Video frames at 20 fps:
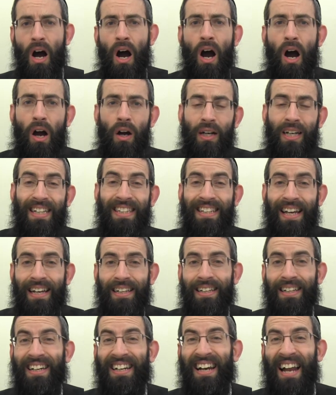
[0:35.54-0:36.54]
are
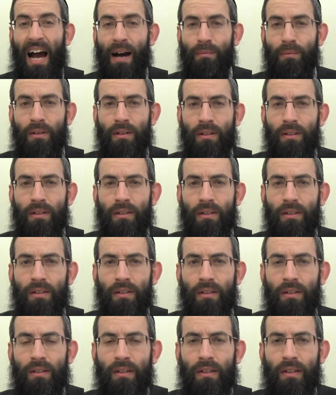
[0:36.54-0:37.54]
contained in an amma?
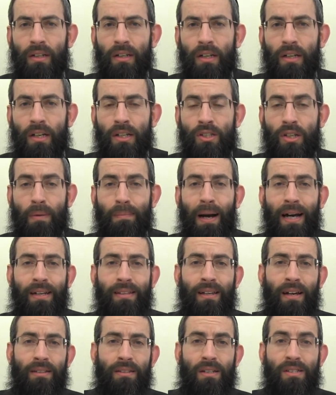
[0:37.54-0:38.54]
So
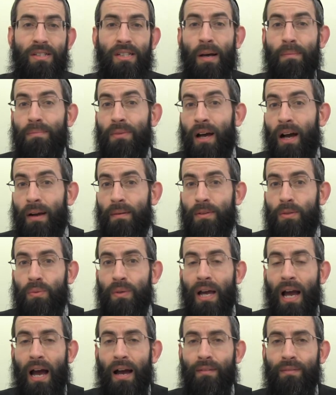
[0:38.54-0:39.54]
Abaye tells us sometimes
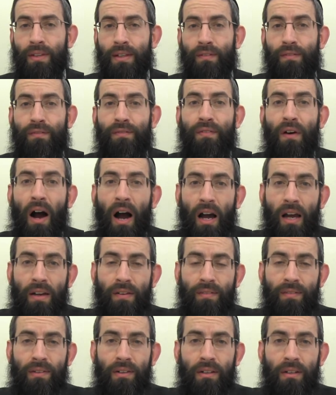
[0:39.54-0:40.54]
we have the
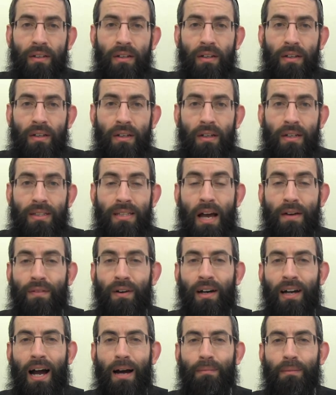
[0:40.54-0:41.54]
5
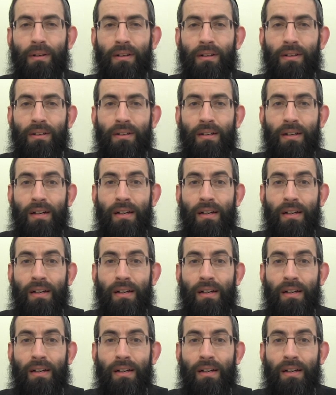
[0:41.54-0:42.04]
tefach amma,